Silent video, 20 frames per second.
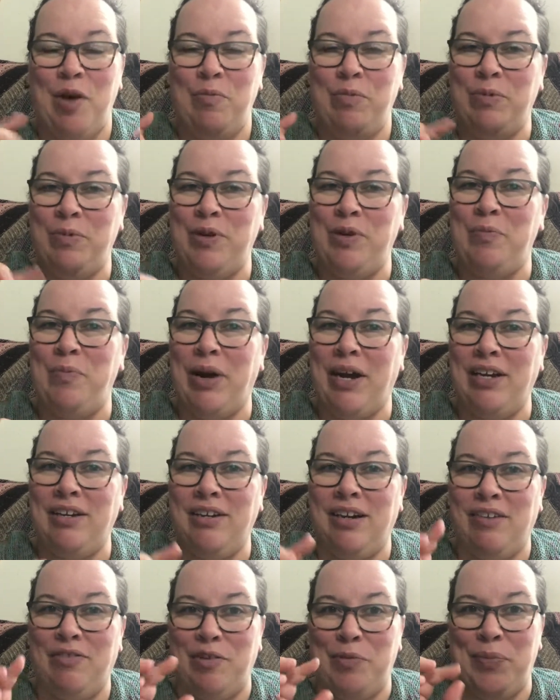but when you bind
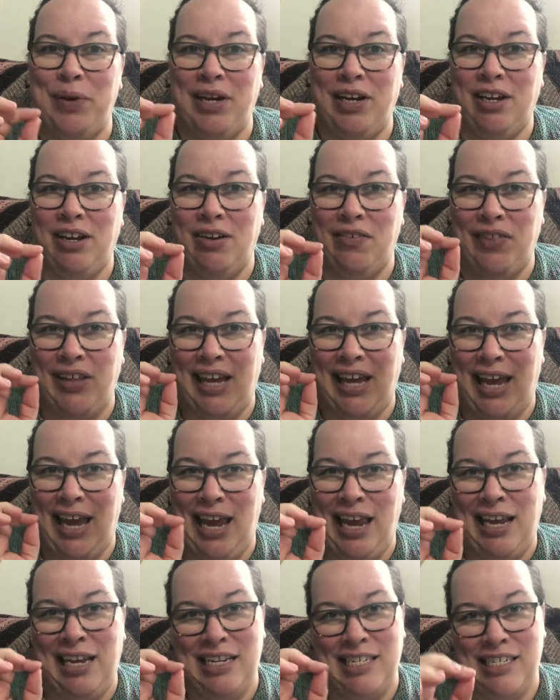off, you're binding off
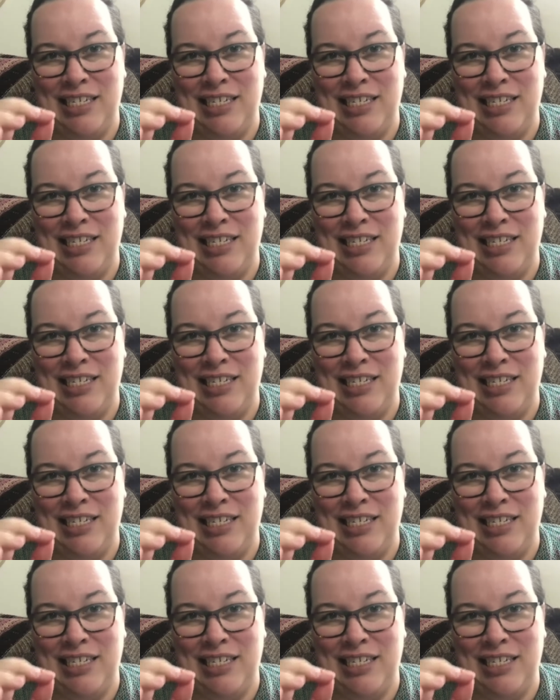8